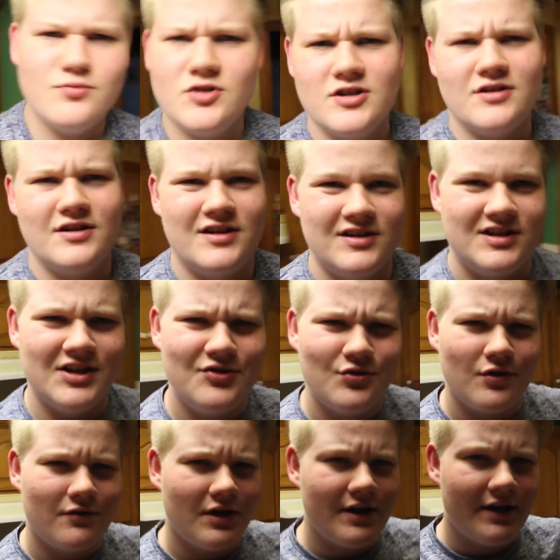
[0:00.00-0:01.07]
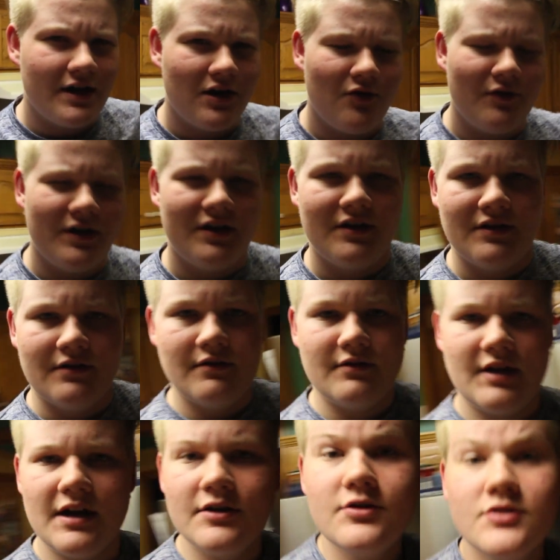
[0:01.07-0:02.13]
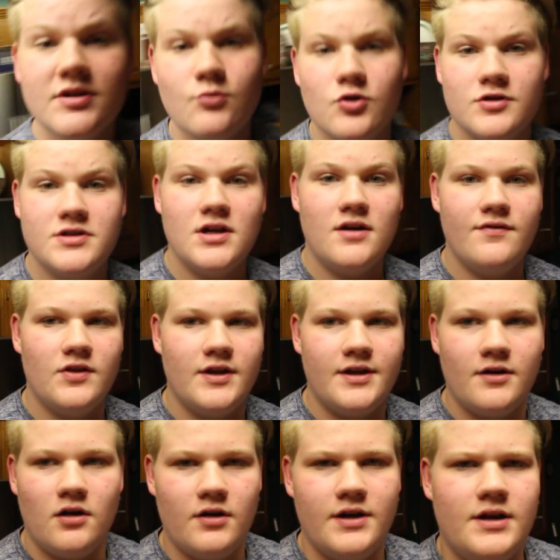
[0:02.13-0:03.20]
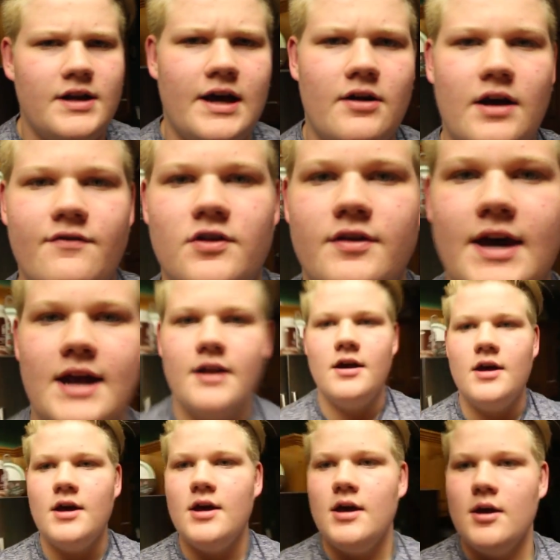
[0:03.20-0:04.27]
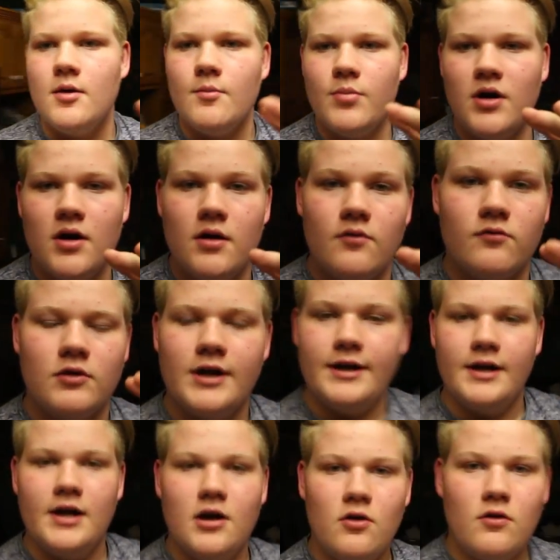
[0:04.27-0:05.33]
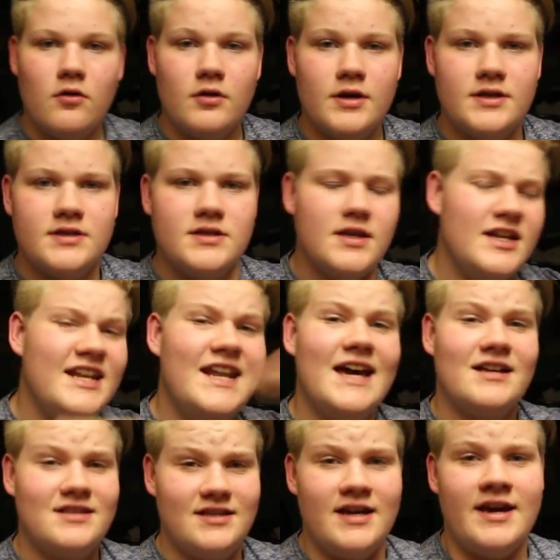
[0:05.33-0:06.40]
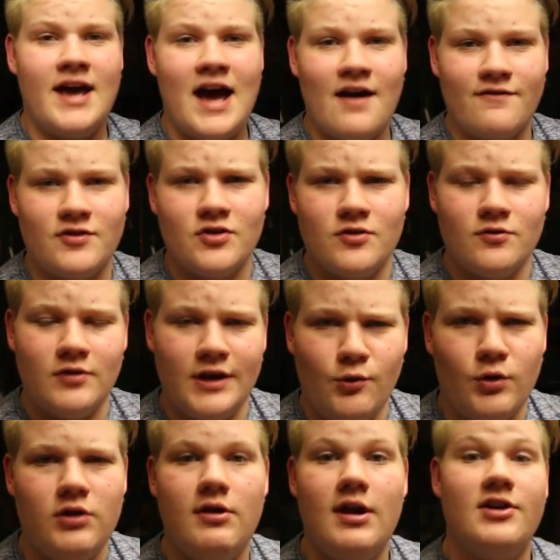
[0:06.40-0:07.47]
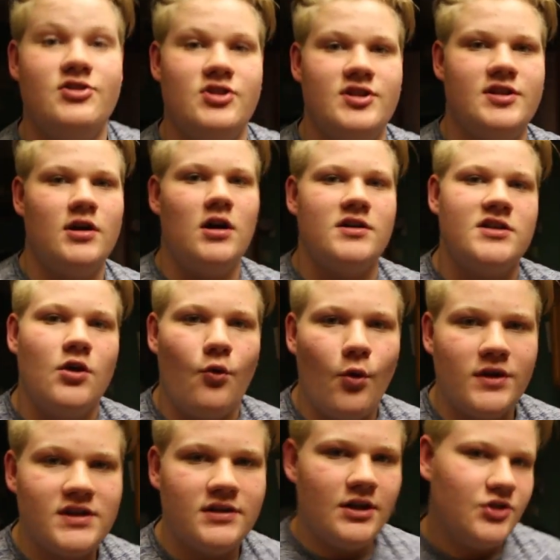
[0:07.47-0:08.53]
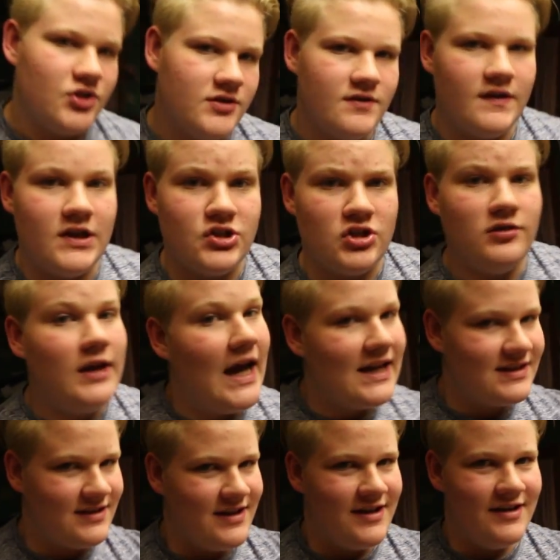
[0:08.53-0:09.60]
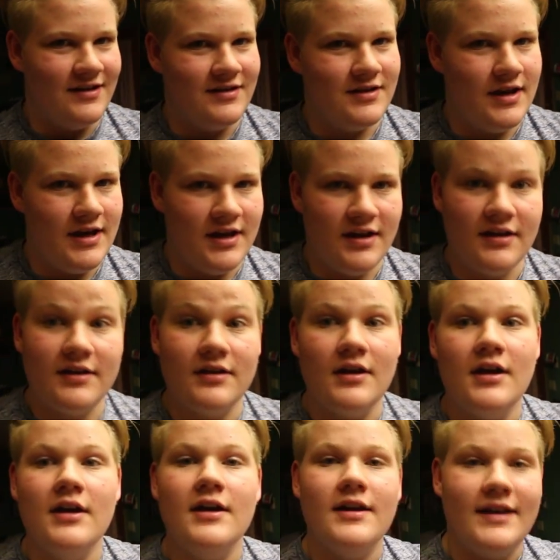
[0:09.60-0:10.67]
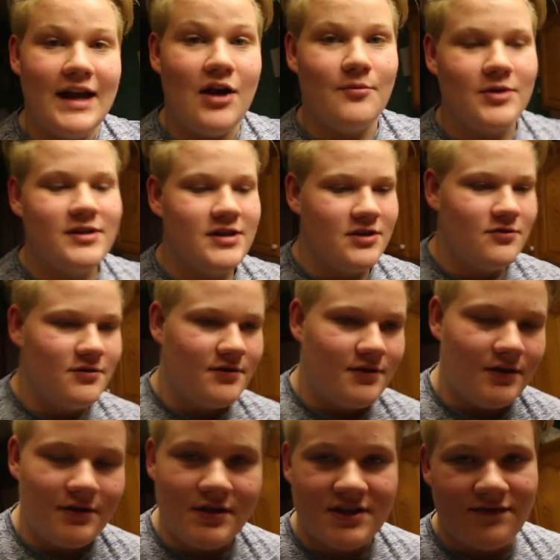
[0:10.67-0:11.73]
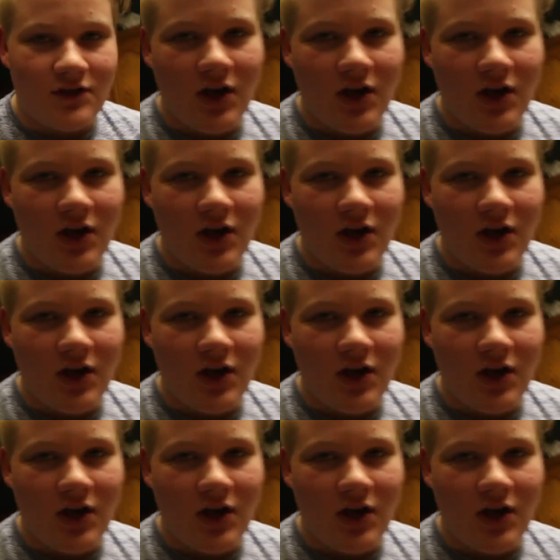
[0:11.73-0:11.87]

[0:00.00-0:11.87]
I'm just going to continue it right now and kind of do some more stuff and then I'll end it out after that. But right now, it's the next day after like what you guys just saw. So we went to Legends of Asia last night, and now I'm continuing this